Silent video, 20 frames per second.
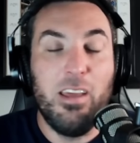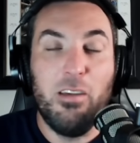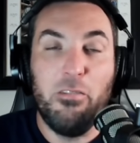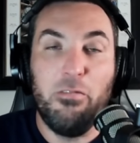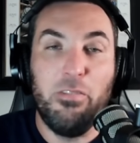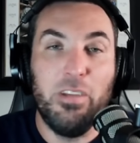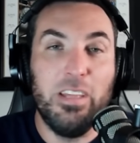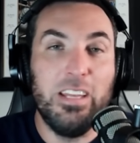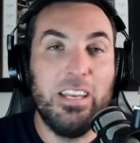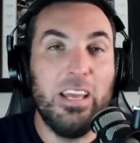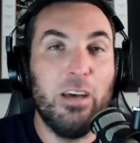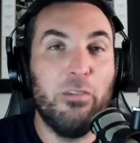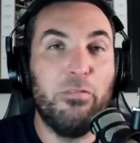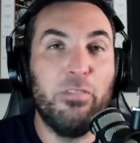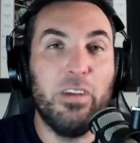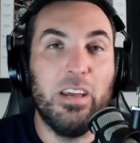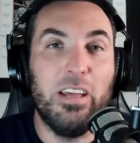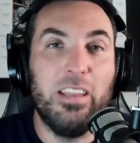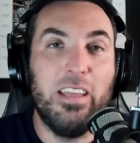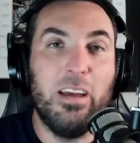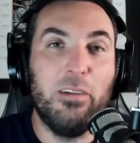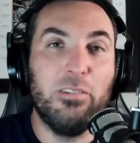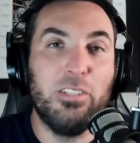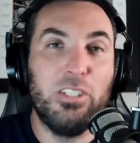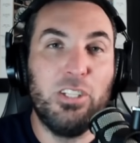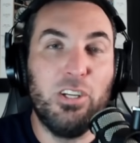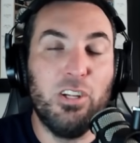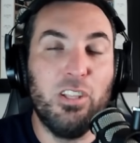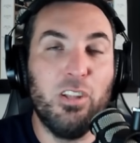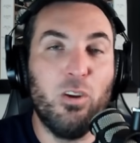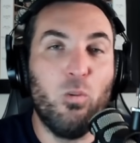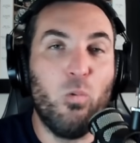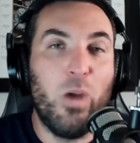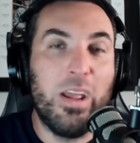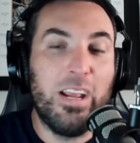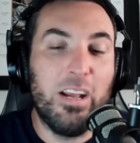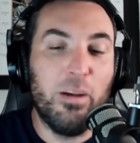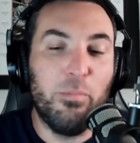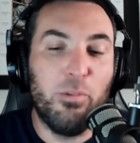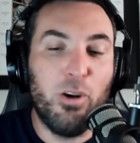Philadelphia, that was a good little
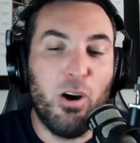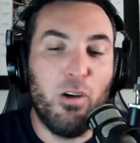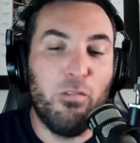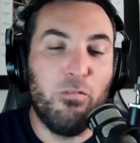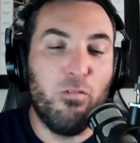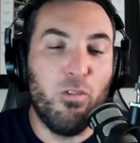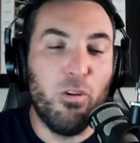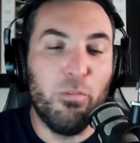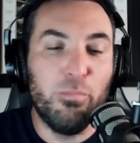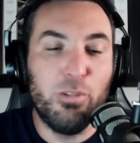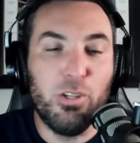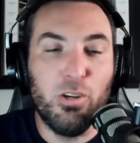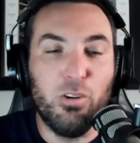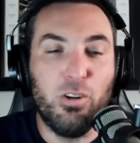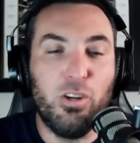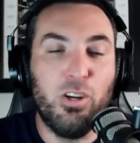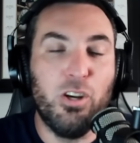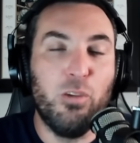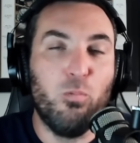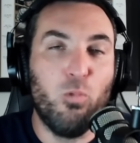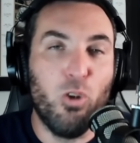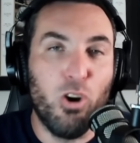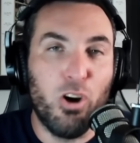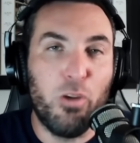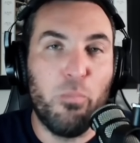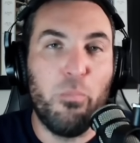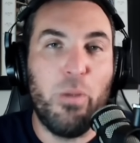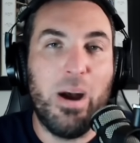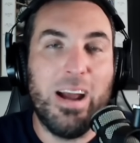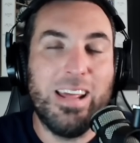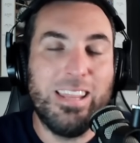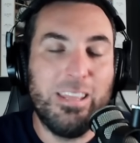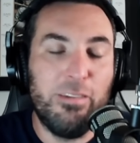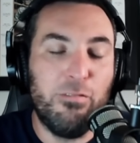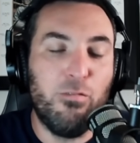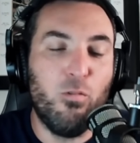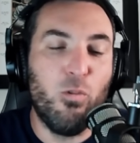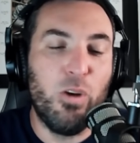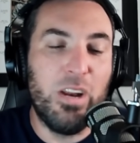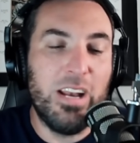wake up call for them. So, good work by the
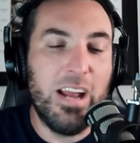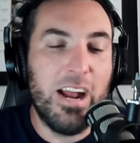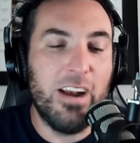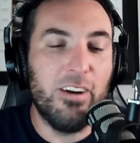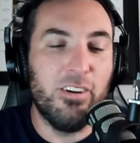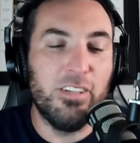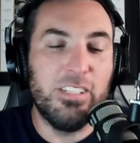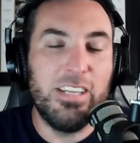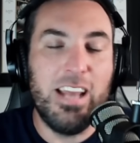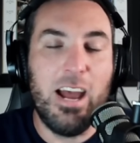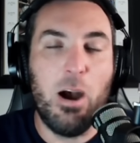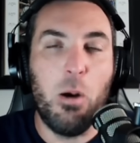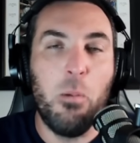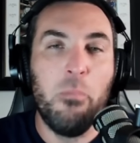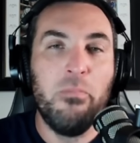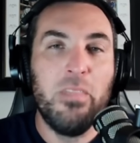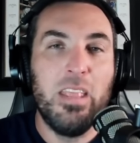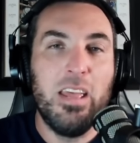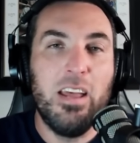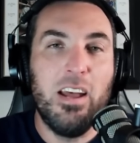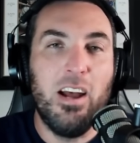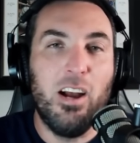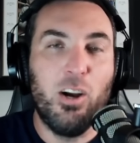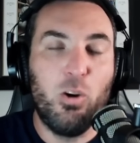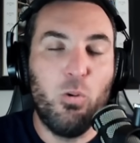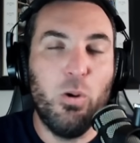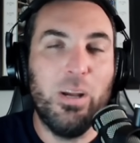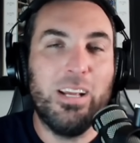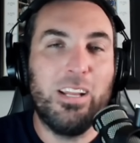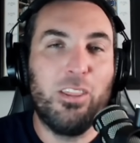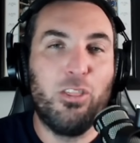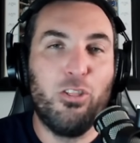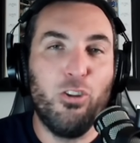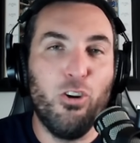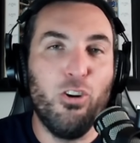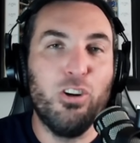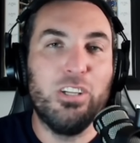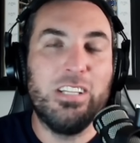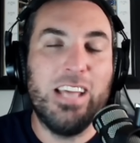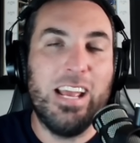49ers. Now, a quick
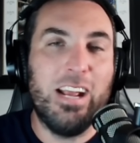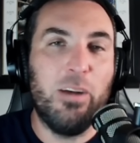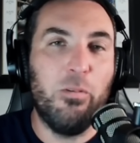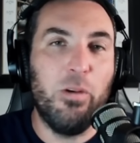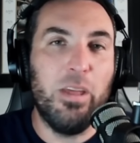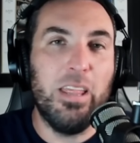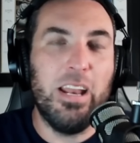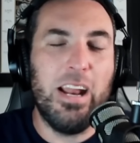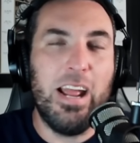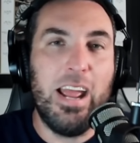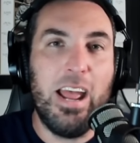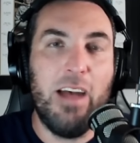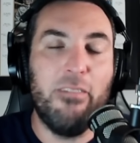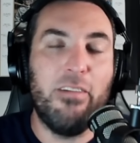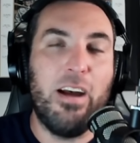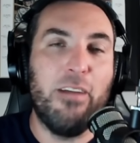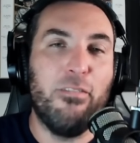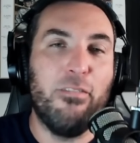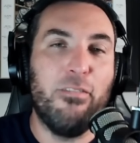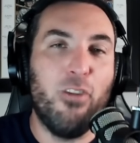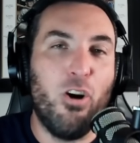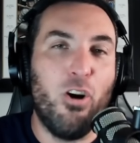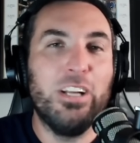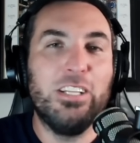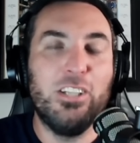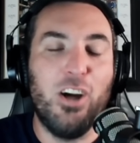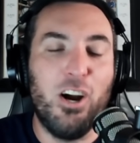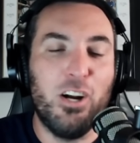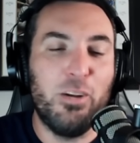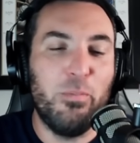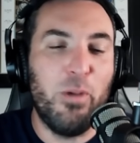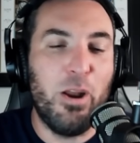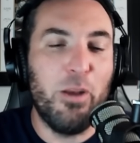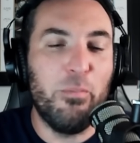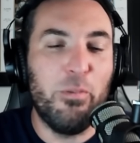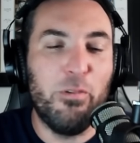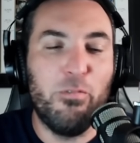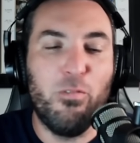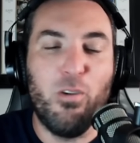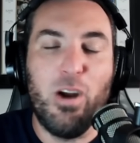third takeaway that I have I've already talked about
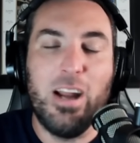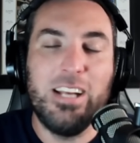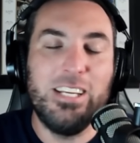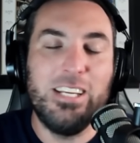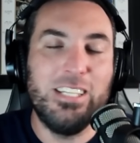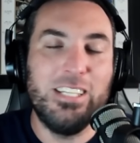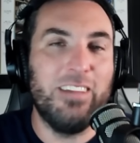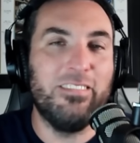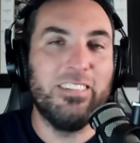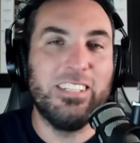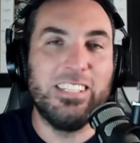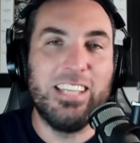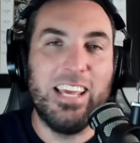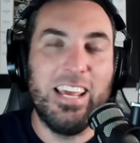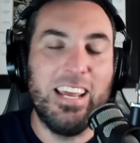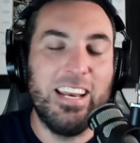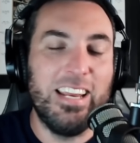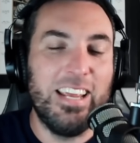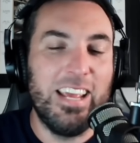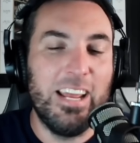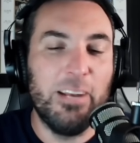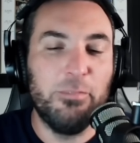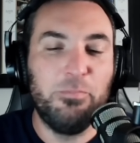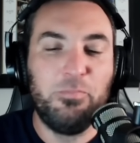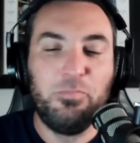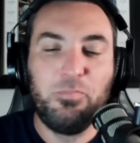it before. I just have to say it again.